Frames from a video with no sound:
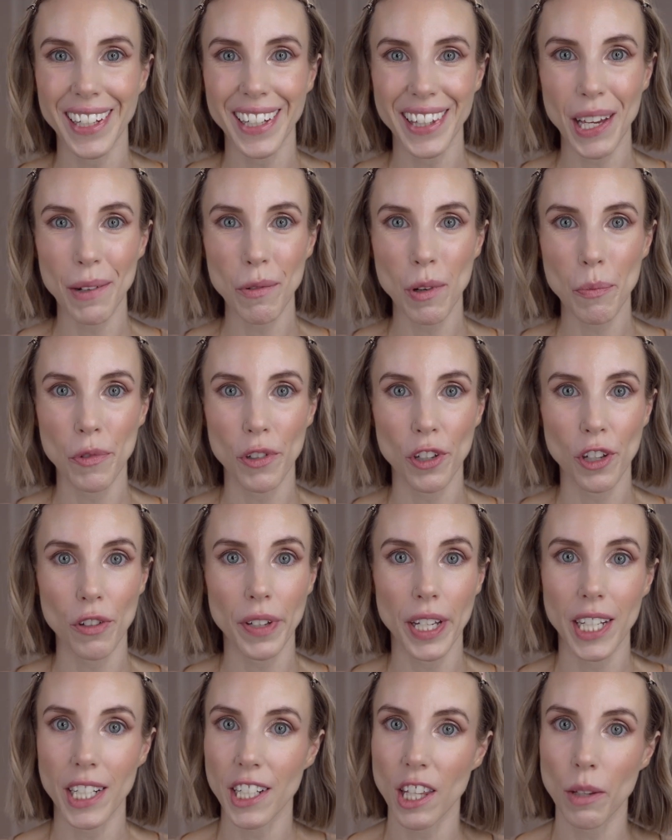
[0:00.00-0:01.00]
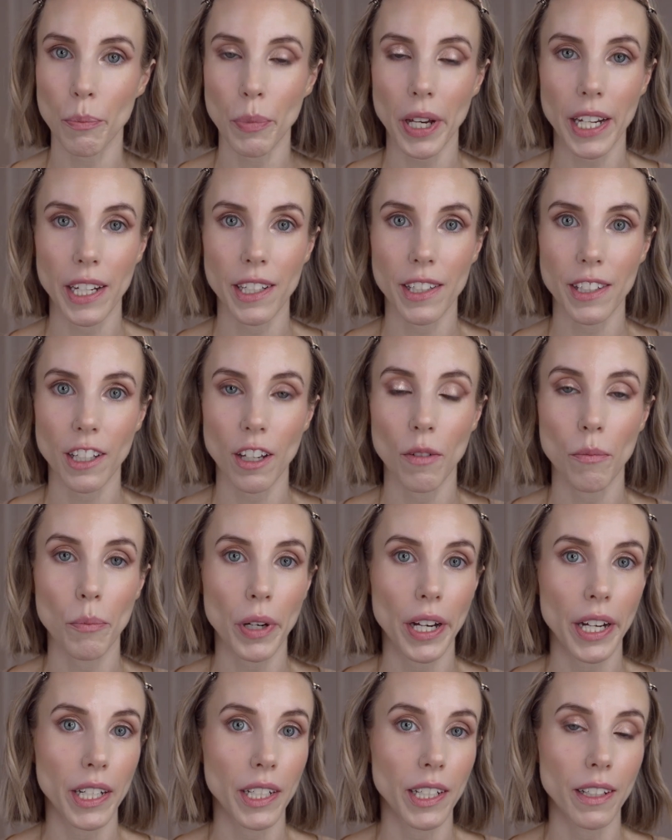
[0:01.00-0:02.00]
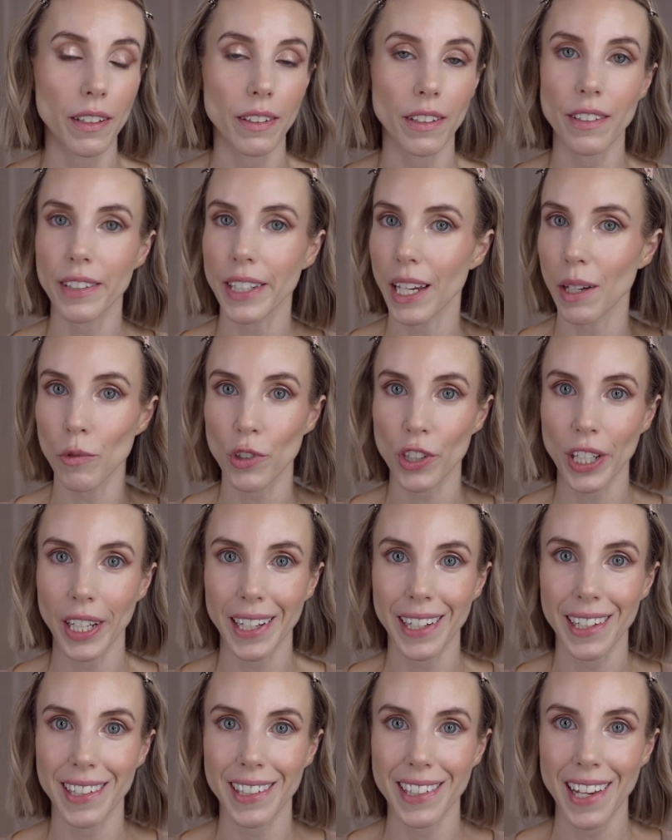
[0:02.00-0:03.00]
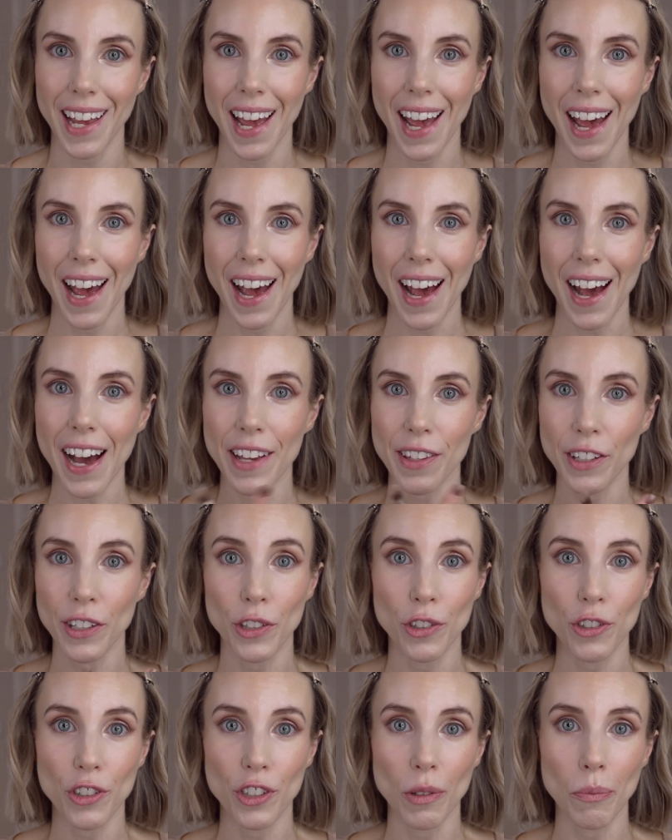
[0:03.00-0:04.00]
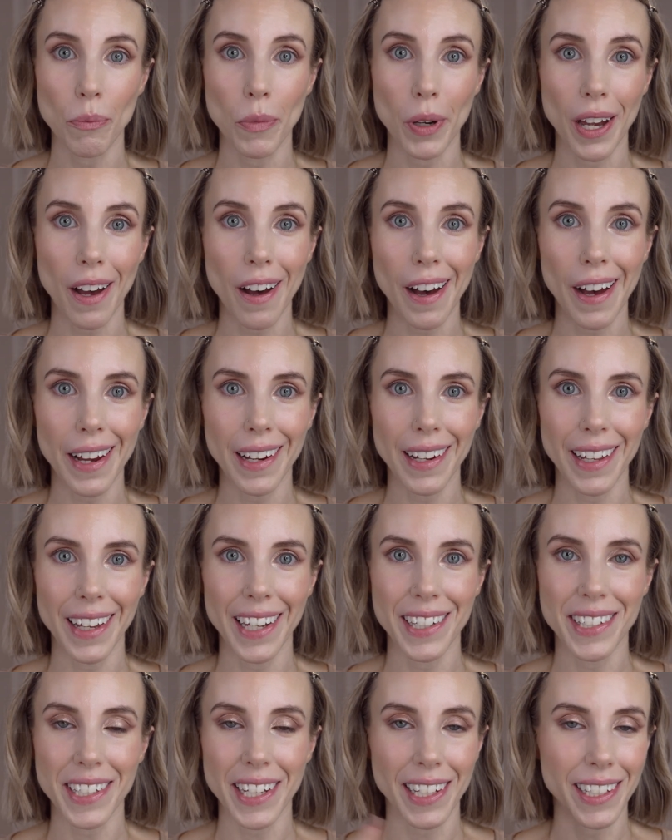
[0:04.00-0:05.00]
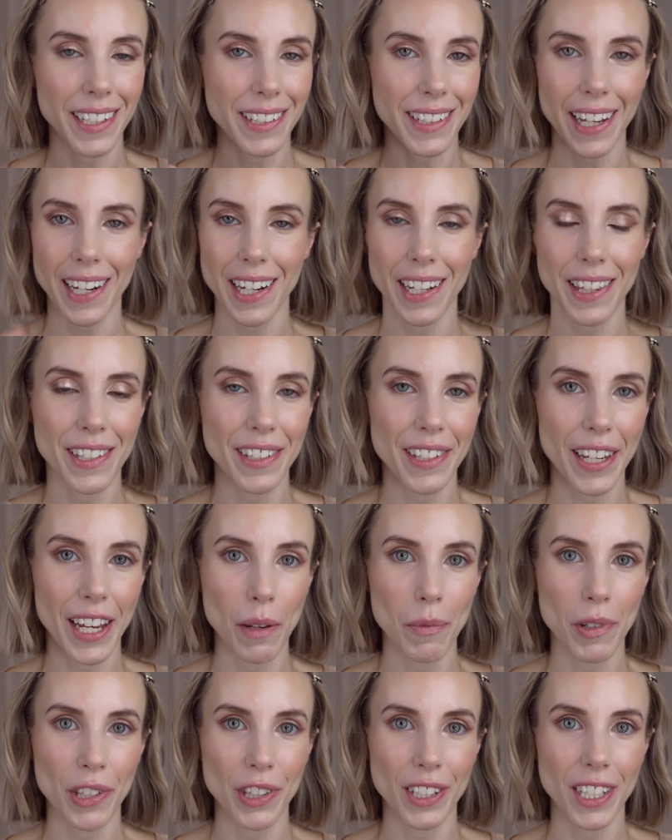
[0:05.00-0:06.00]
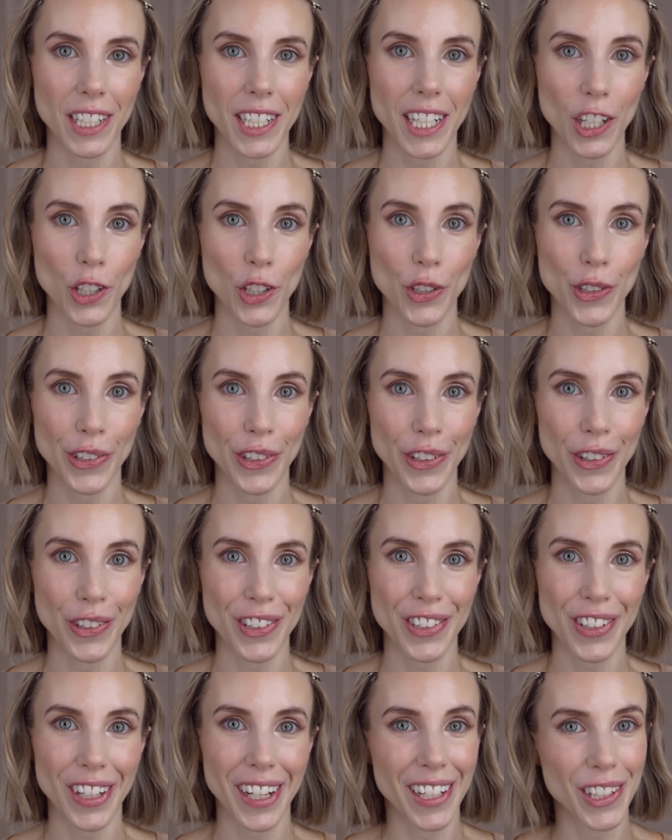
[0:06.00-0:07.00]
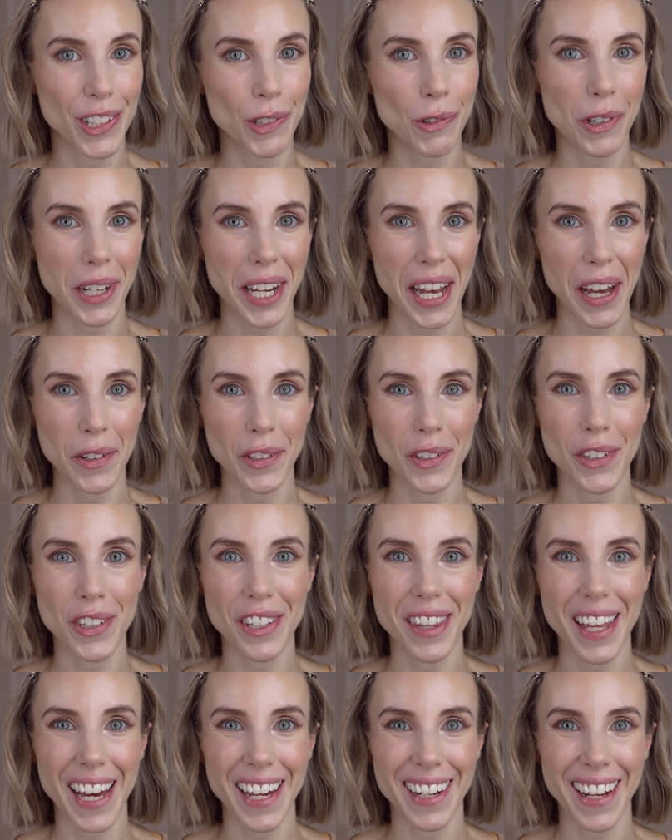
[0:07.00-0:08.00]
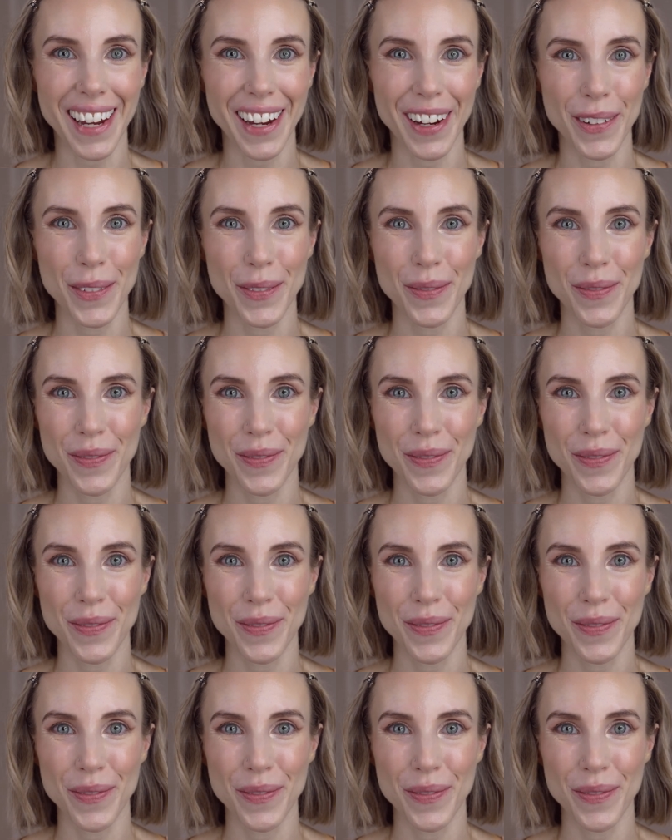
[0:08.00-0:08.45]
And then we'll move into the base, combining the same shades as I used on my eyelid and exactly the same as the Natasha Denona side. So I'll get on and do that now.